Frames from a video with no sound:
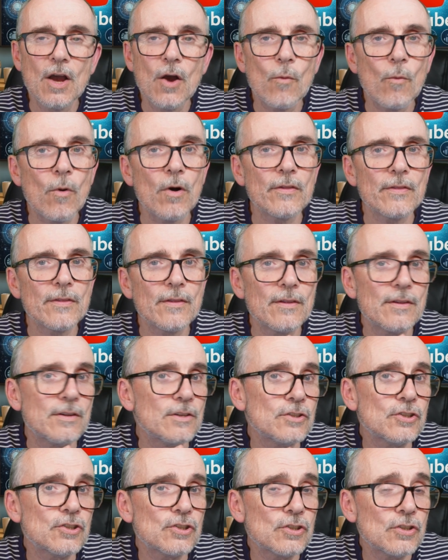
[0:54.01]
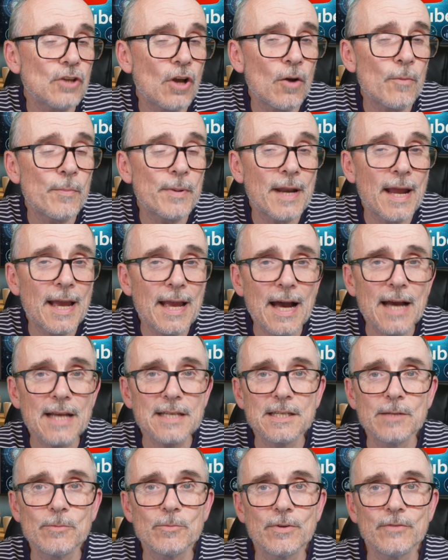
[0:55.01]
What OpenAI
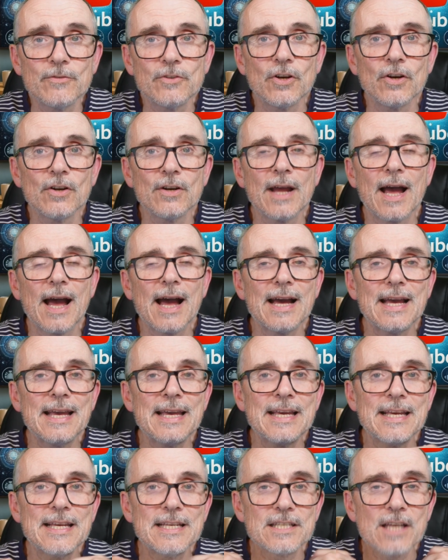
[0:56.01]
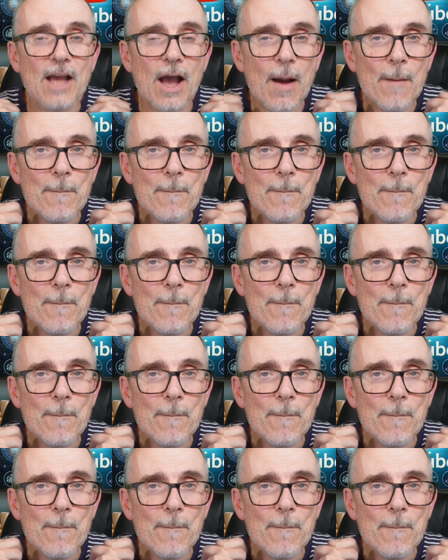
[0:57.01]
seem to have done is